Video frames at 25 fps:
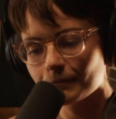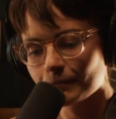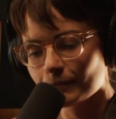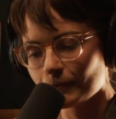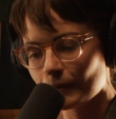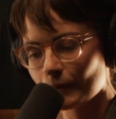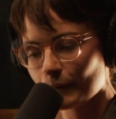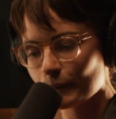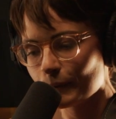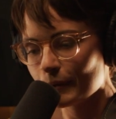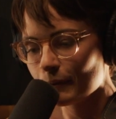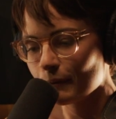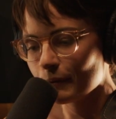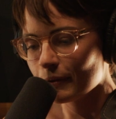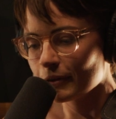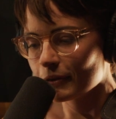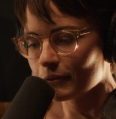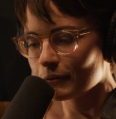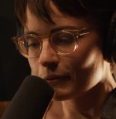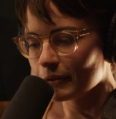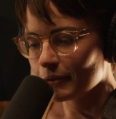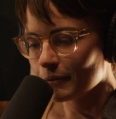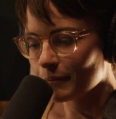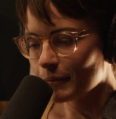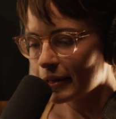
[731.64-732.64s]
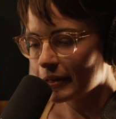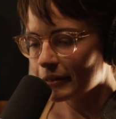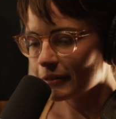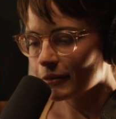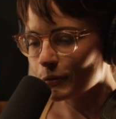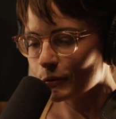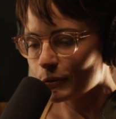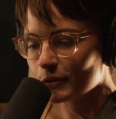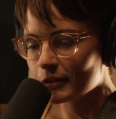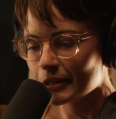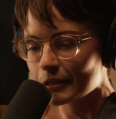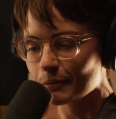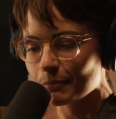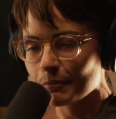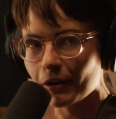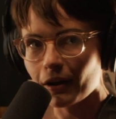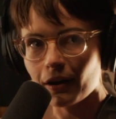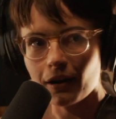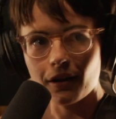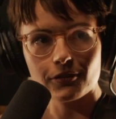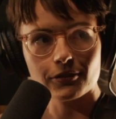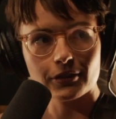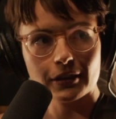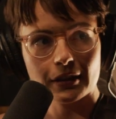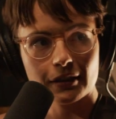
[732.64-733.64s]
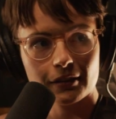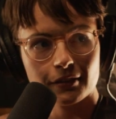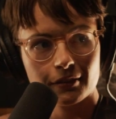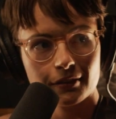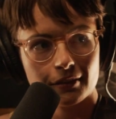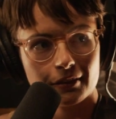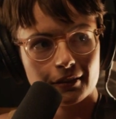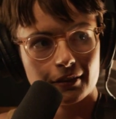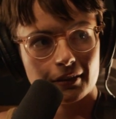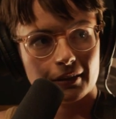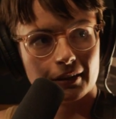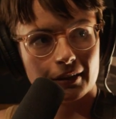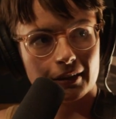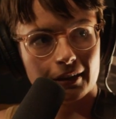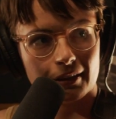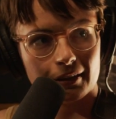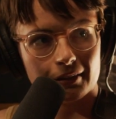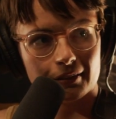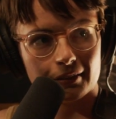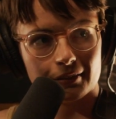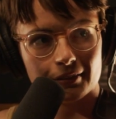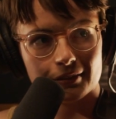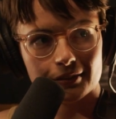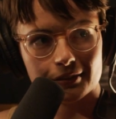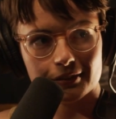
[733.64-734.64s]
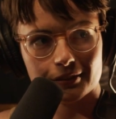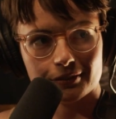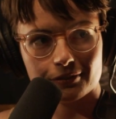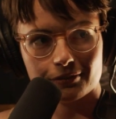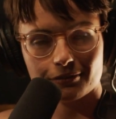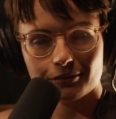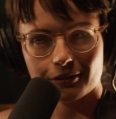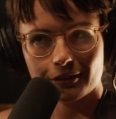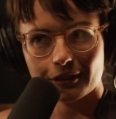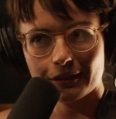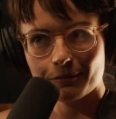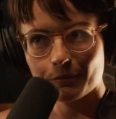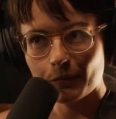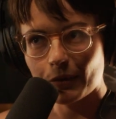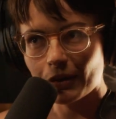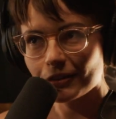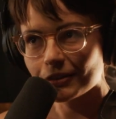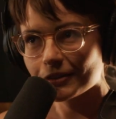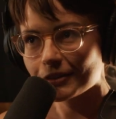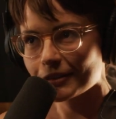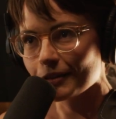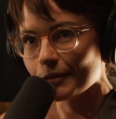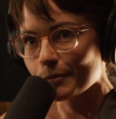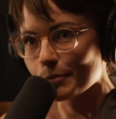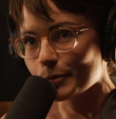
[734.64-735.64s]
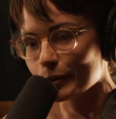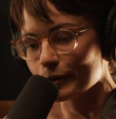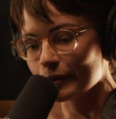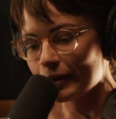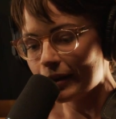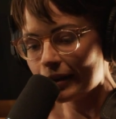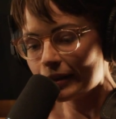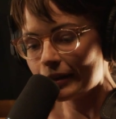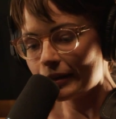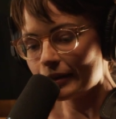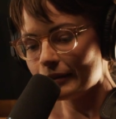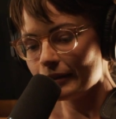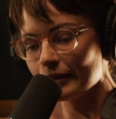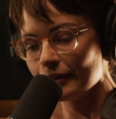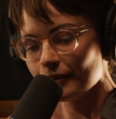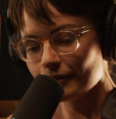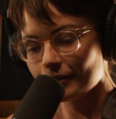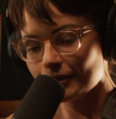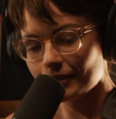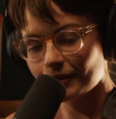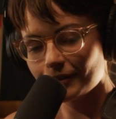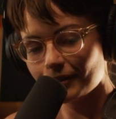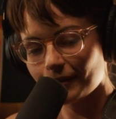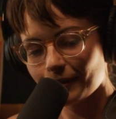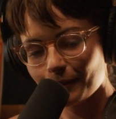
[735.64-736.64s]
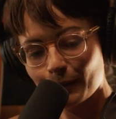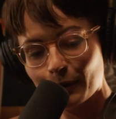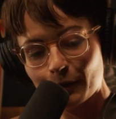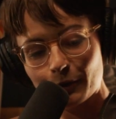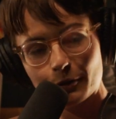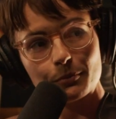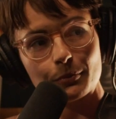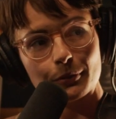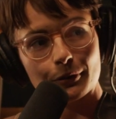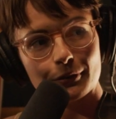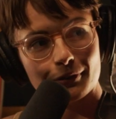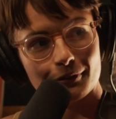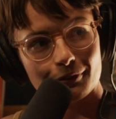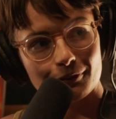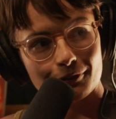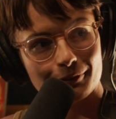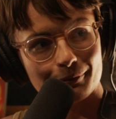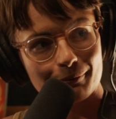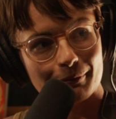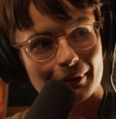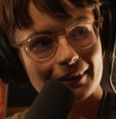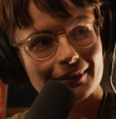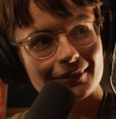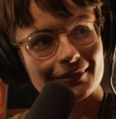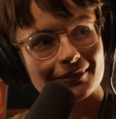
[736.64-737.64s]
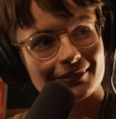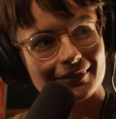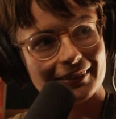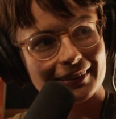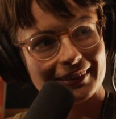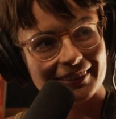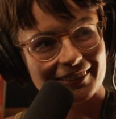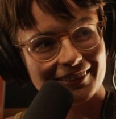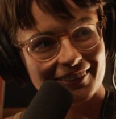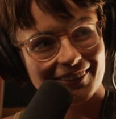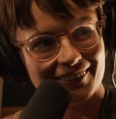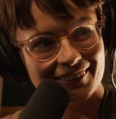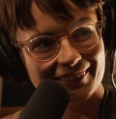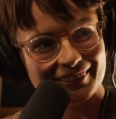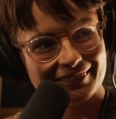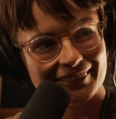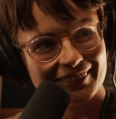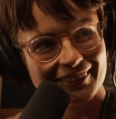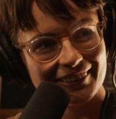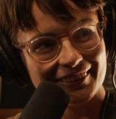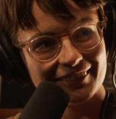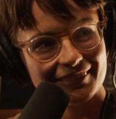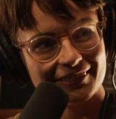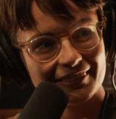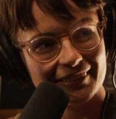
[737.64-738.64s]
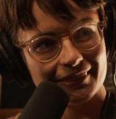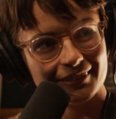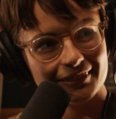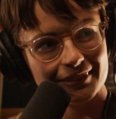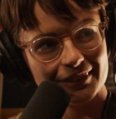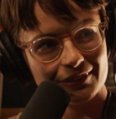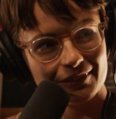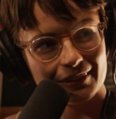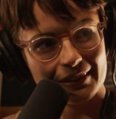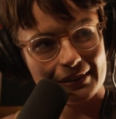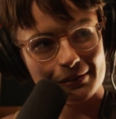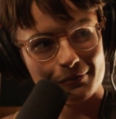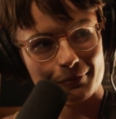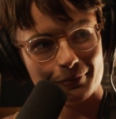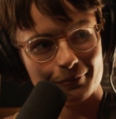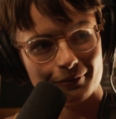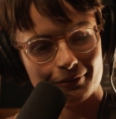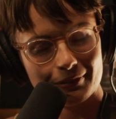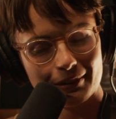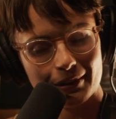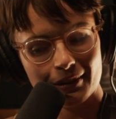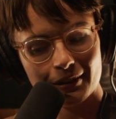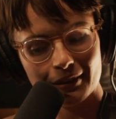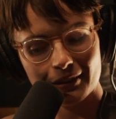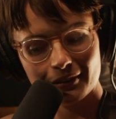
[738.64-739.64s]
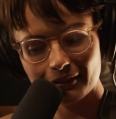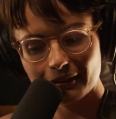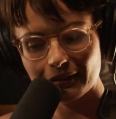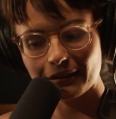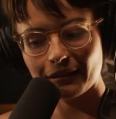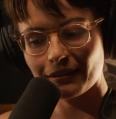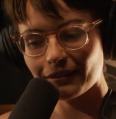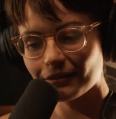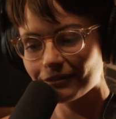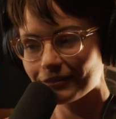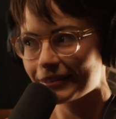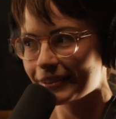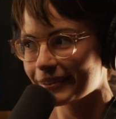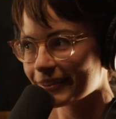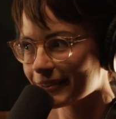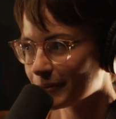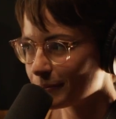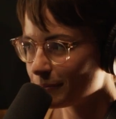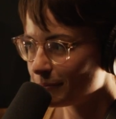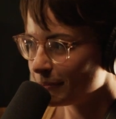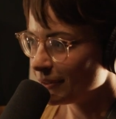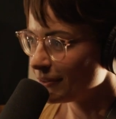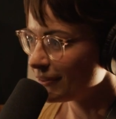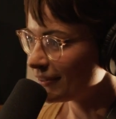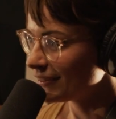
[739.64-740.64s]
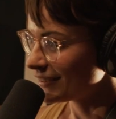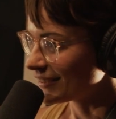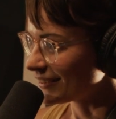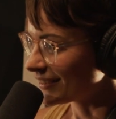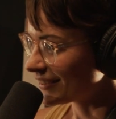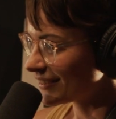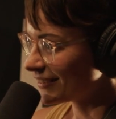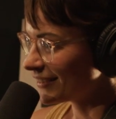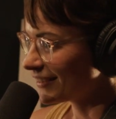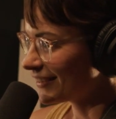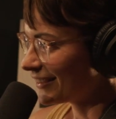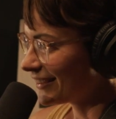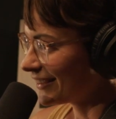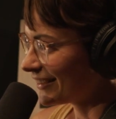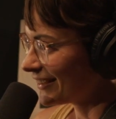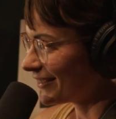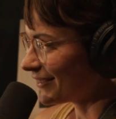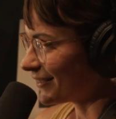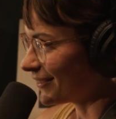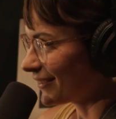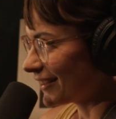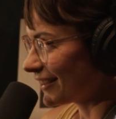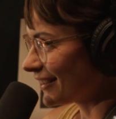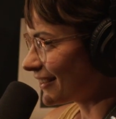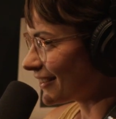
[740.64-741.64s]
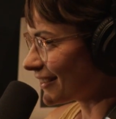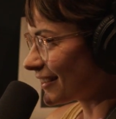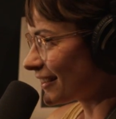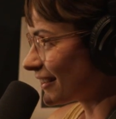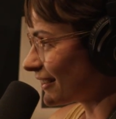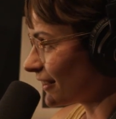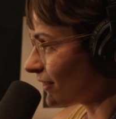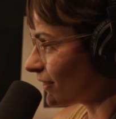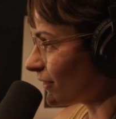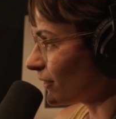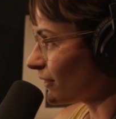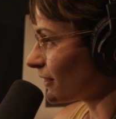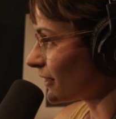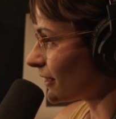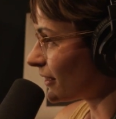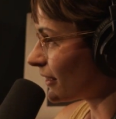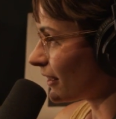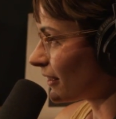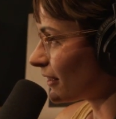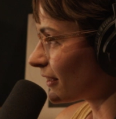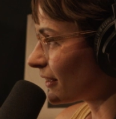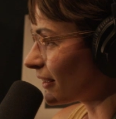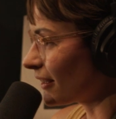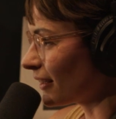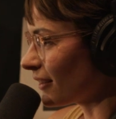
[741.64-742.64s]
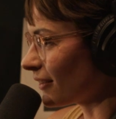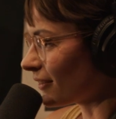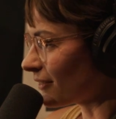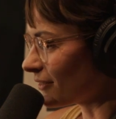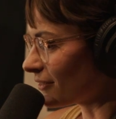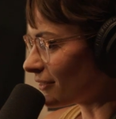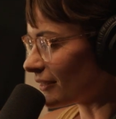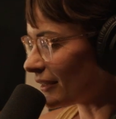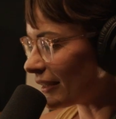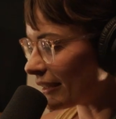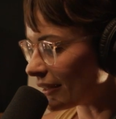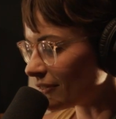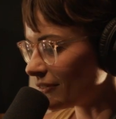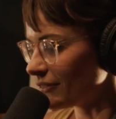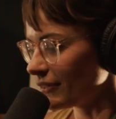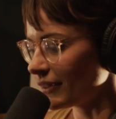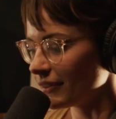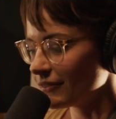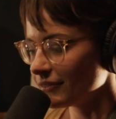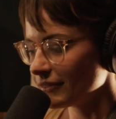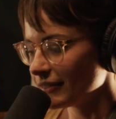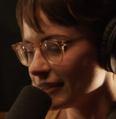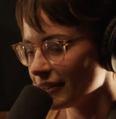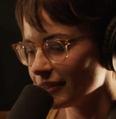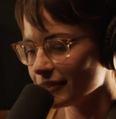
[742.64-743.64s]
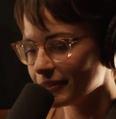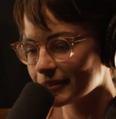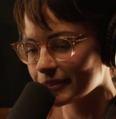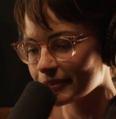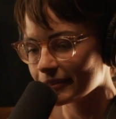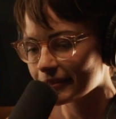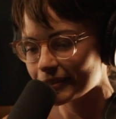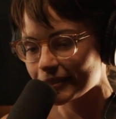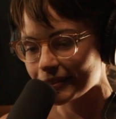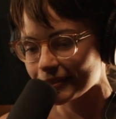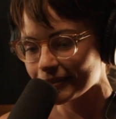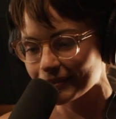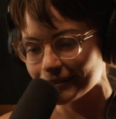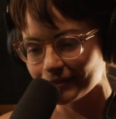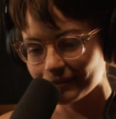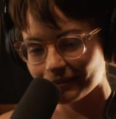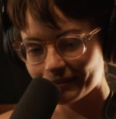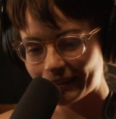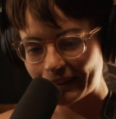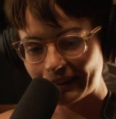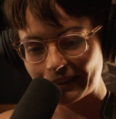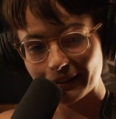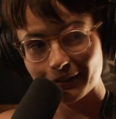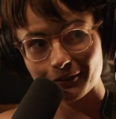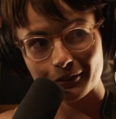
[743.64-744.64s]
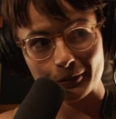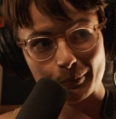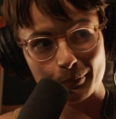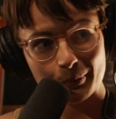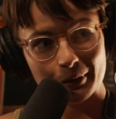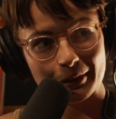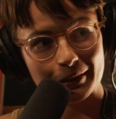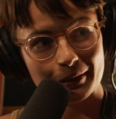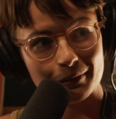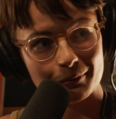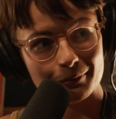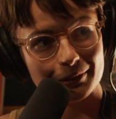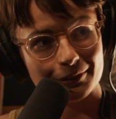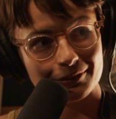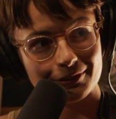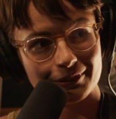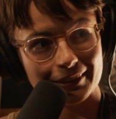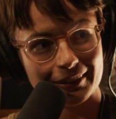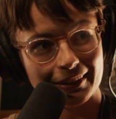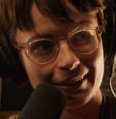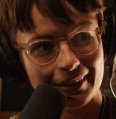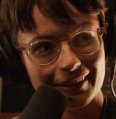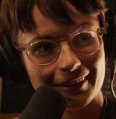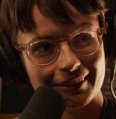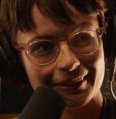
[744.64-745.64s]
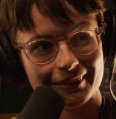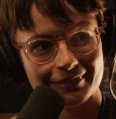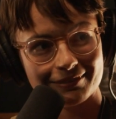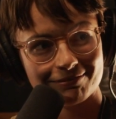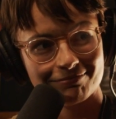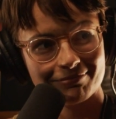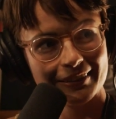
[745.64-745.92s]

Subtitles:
We worked with a man called Tim Harvey and his friend Marcel Barak, and they're just the most beautiful men in the whole world. It was really a lovely experience. We just all sat together for like 5 days until 11 p.m. every day and